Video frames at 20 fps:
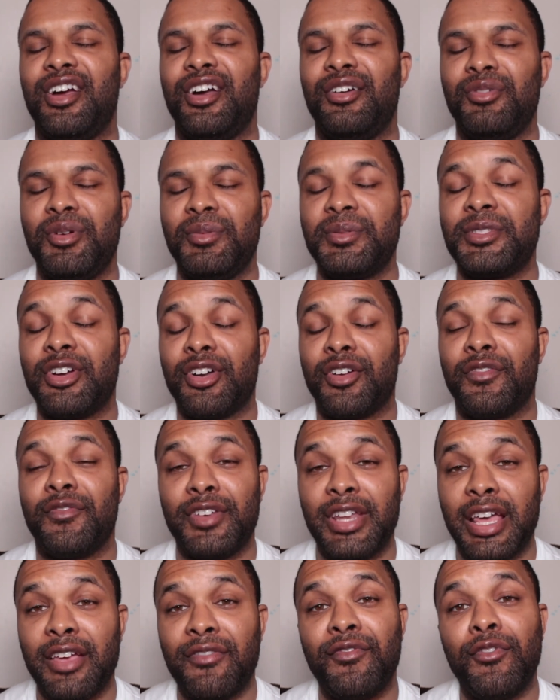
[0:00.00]
We were talking for
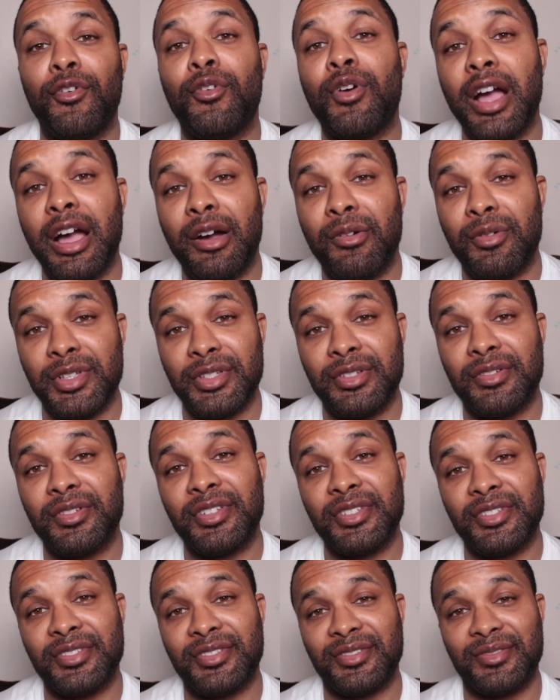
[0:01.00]
like 4 hours on
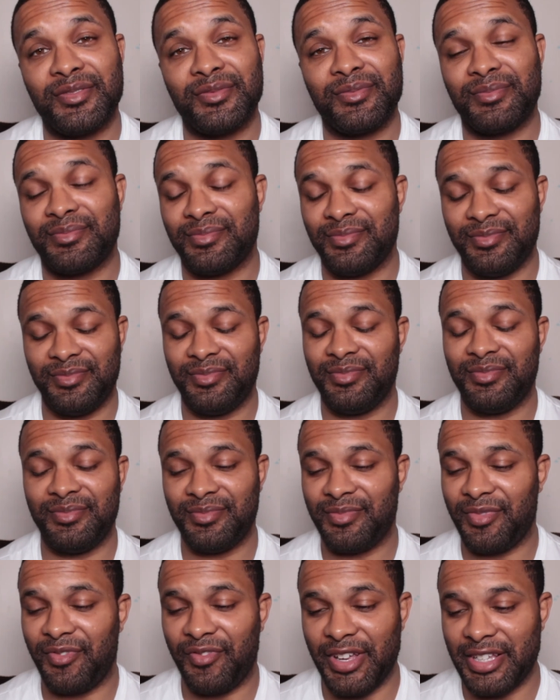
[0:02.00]
this
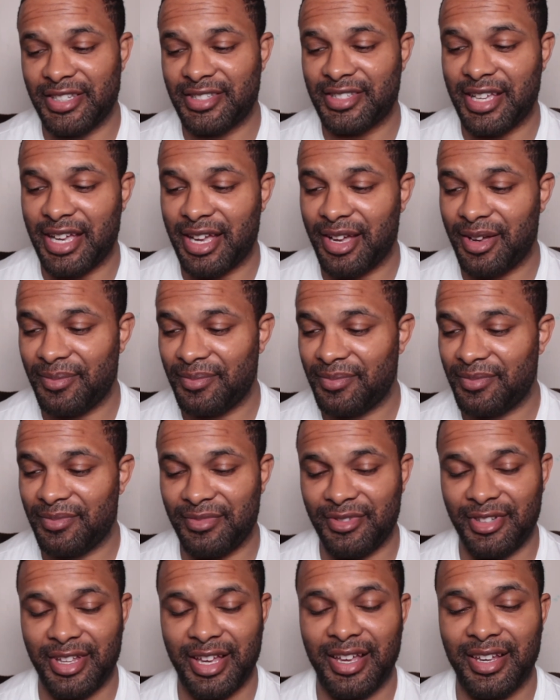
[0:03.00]
FaceTime.
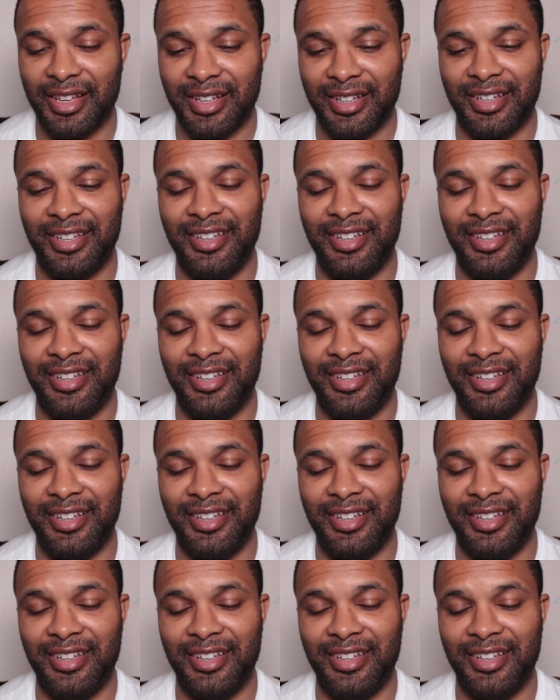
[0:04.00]
Like,